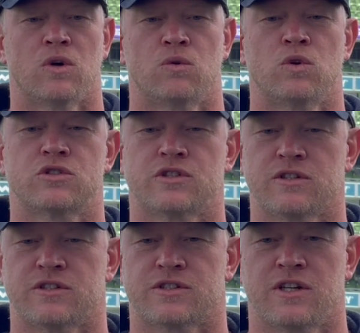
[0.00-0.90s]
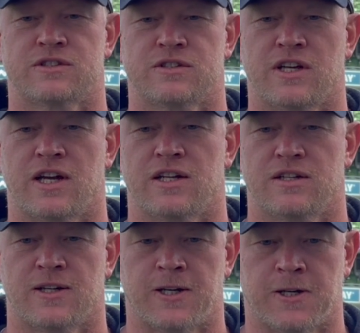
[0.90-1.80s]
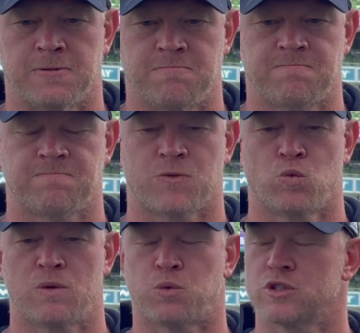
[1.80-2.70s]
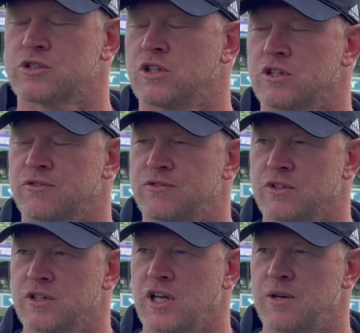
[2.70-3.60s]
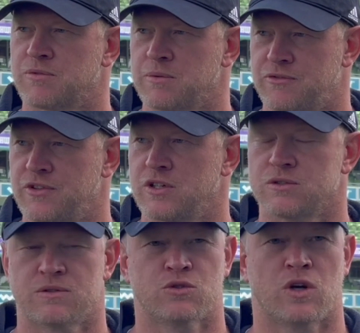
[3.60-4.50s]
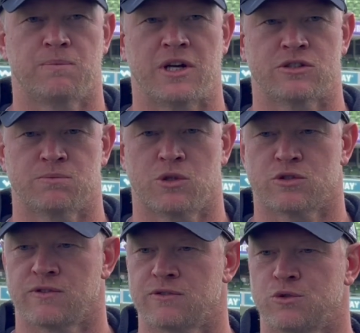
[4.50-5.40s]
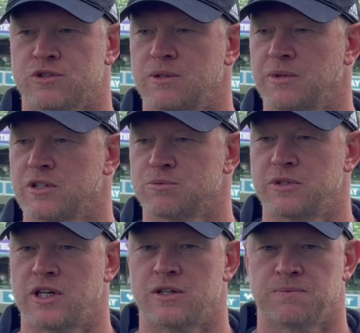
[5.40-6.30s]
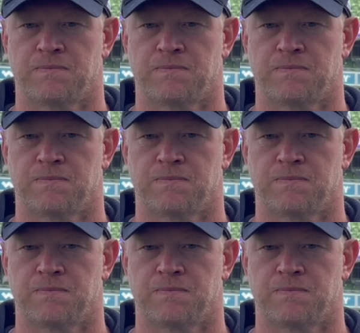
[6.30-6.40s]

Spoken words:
We're still discussing that. Whip wants to call the game from the field, so I imagine most of our full-time guys will be down.